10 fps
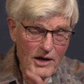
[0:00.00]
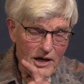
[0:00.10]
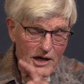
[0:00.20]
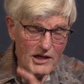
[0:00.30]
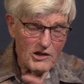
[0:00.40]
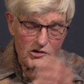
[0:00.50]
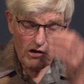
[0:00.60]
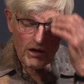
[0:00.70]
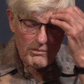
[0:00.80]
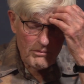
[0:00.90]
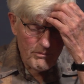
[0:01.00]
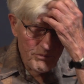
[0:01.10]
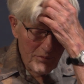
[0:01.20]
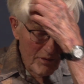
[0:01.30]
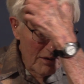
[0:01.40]
I had a
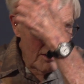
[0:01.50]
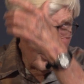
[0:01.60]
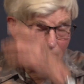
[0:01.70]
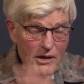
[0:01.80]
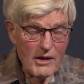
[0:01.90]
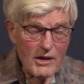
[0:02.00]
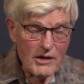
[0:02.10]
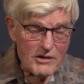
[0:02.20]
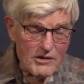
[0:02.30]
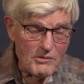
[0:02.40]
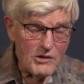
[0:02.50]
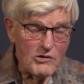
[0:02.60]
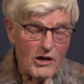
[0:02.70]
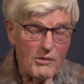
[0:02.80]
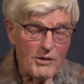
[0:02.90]
summer
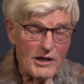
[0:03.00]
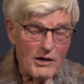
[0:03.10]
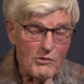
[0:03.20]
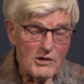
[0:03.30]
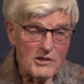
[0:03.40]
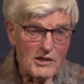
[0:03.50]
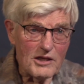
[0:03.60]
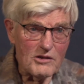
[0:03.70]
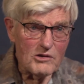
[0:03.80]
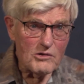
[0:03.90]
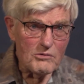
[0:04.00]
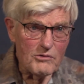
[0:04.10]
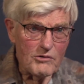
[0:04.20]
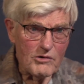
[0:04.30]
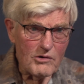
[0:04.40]
job, and I was sent
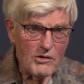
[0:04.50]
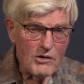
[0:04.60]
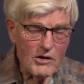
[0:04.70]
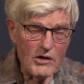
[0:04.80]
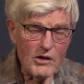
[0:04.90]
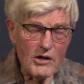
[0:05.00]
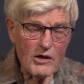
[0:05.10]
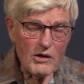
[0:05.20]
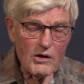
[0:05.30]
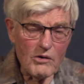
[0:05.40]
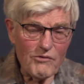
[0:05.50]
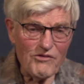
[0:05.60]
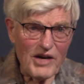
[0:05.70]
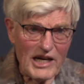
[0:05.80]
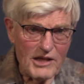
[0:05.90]
to
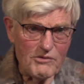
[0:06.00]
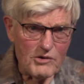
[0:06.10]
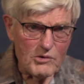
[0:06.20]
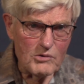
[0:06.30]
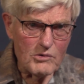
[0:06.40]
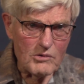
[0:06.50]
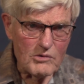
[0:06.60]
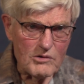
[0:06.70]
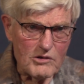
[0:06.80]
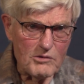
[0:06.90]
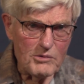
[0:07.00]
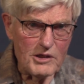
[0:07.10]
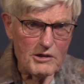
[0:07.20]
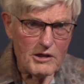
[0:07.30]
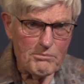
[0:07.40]
Valley View to
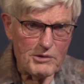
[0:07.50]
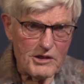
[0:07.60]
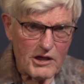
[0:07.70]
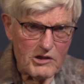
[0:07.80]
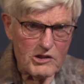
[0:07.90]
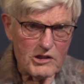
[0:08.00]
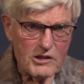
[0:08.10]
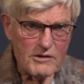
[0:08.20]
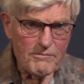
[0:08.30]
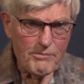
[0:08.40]
be a production